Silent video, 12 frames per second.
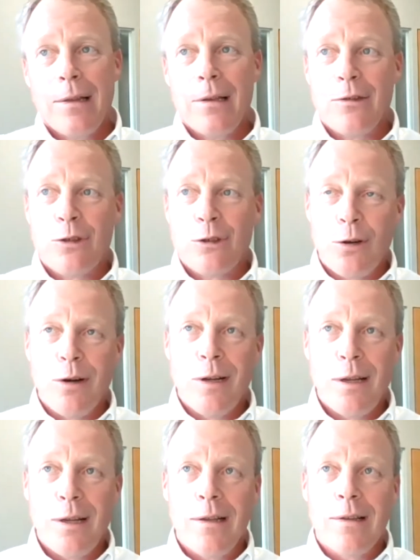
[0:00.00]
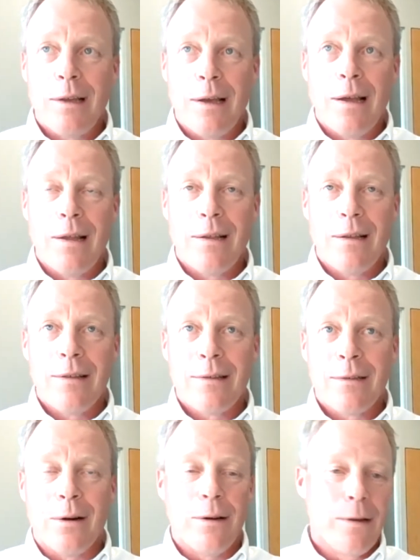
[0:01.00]
the journey that
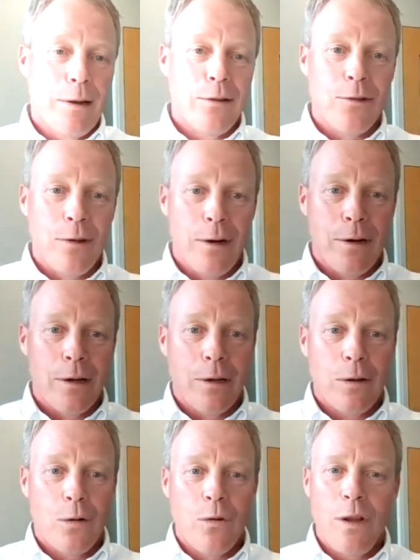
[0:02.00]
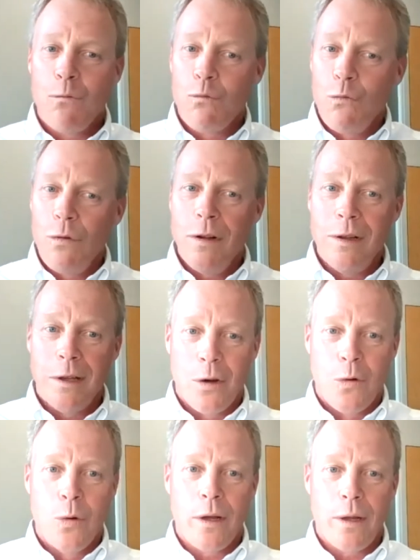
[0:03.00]
started in engineering, it really
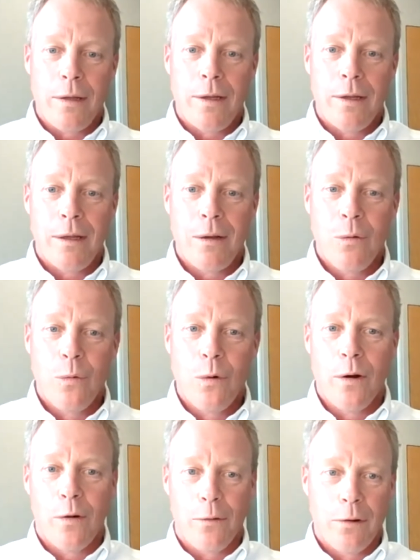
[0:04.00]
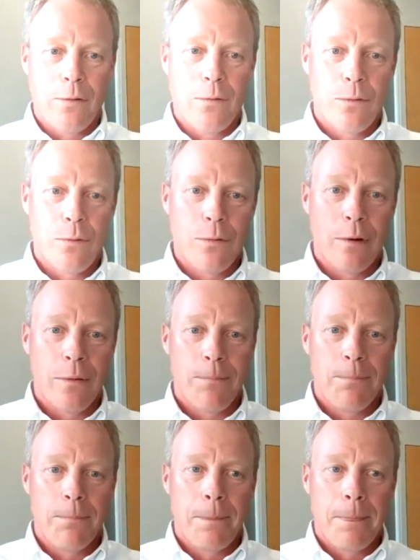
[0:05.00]
quickly went over to
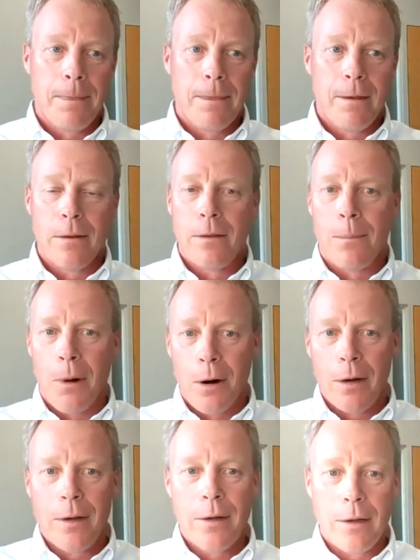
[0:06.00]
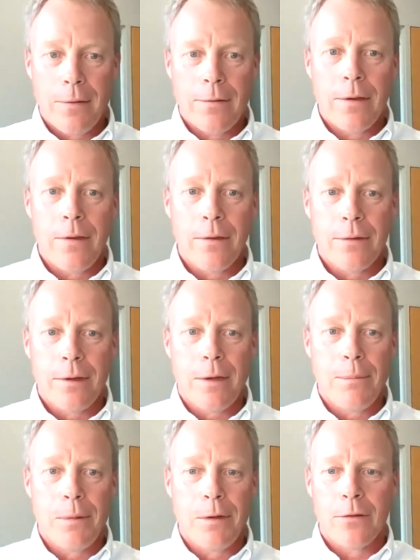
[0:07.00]
the marketing and sales
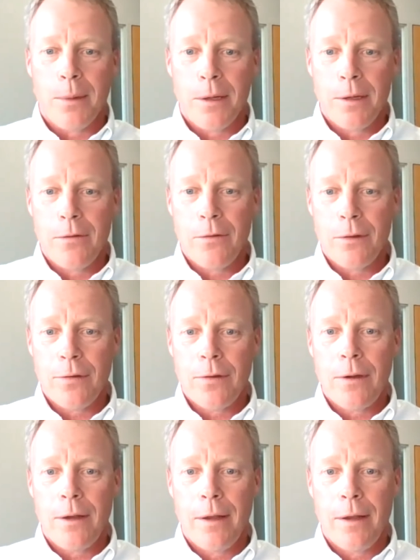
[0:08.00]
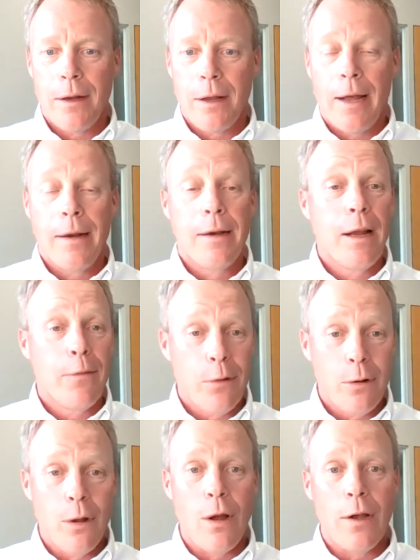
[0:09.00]
side because of my interest. And I
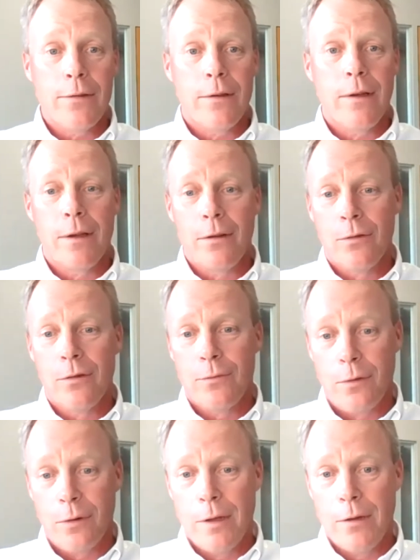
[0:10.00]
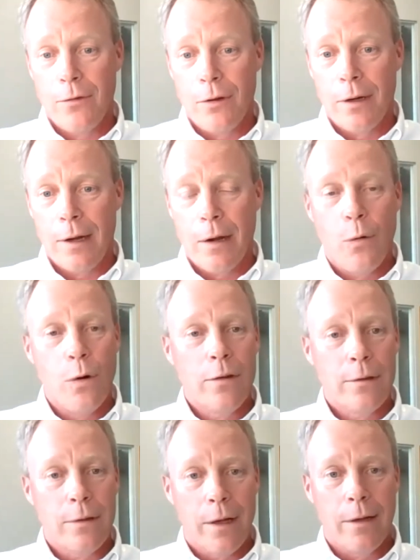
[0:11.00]
never lost the interest for the engineering. I
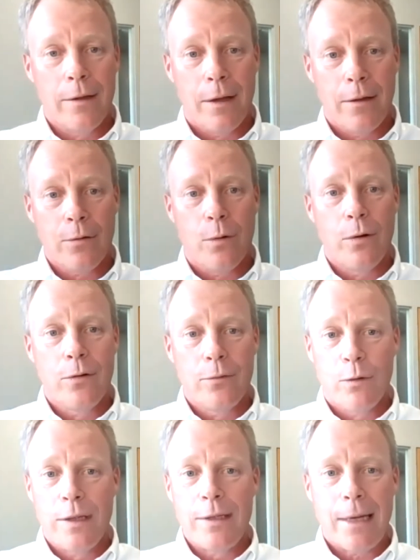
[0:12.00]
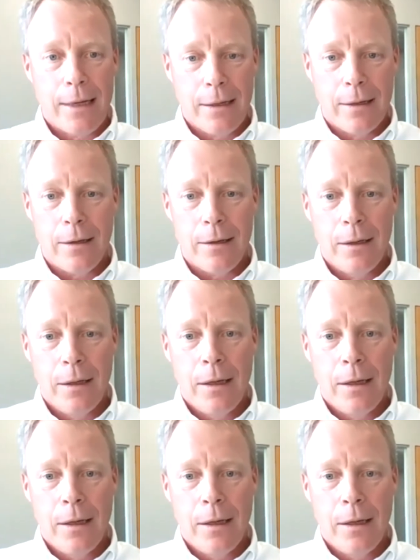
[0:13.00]
always liked that. So I always retained it.